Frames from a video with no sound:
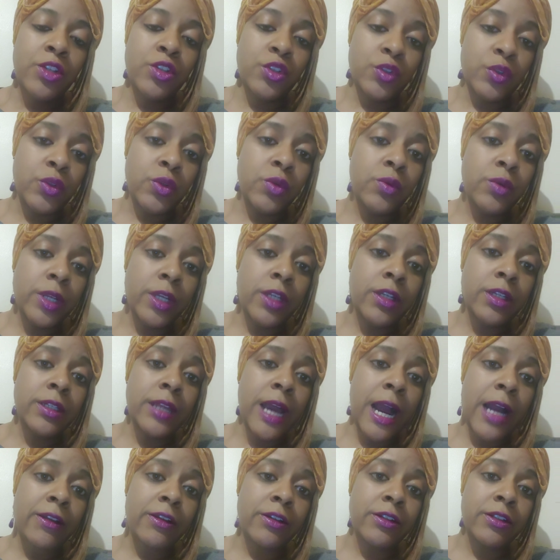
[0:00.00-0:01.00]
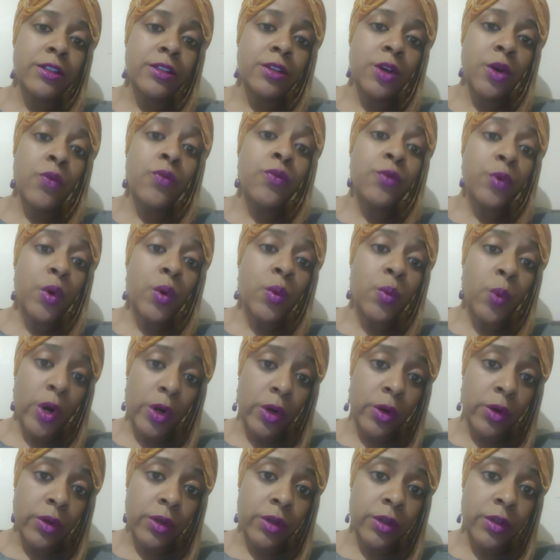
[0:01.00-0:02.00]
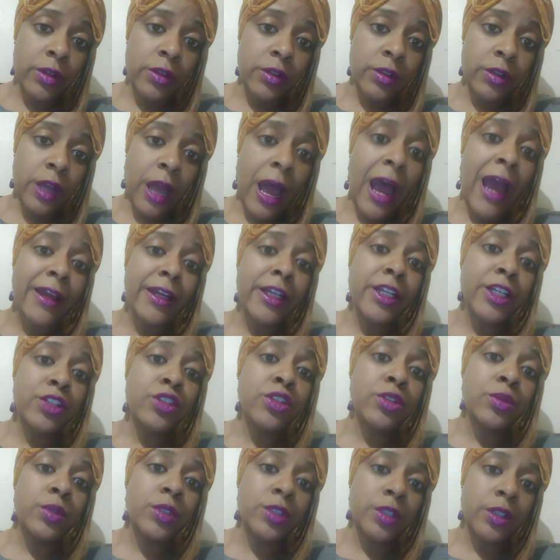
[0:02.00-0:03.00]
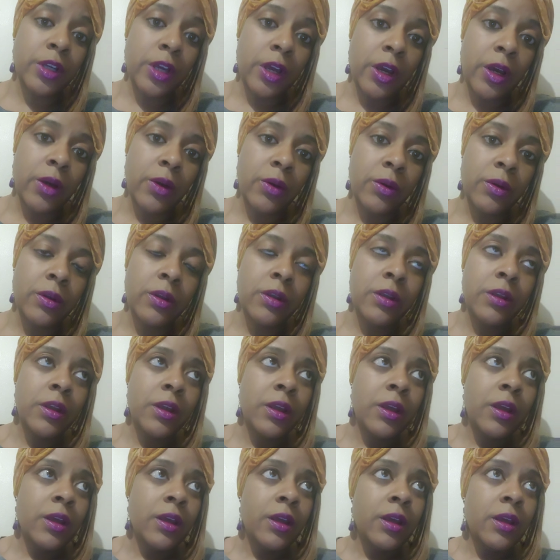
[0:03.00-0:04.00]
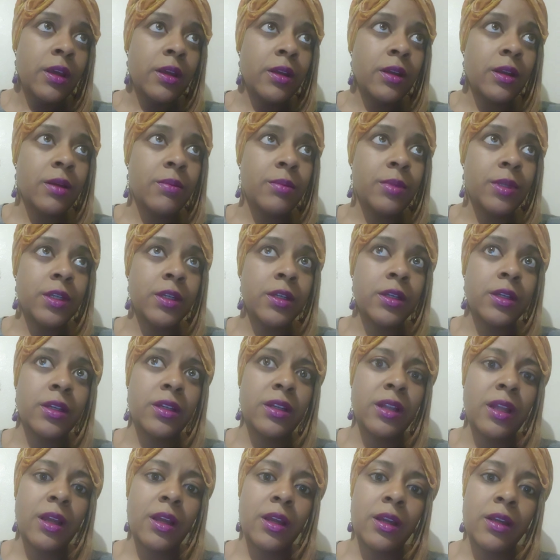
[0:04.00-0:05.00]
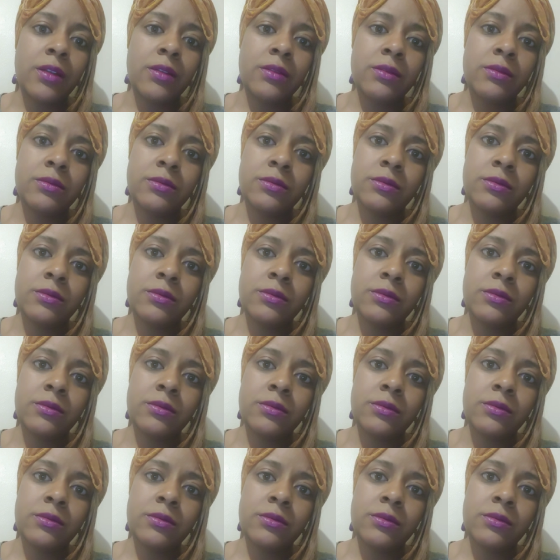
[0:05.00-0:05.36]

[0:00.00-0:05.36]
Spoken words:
Do you need a doctor's note for work? I need you to go." And I'm looking like,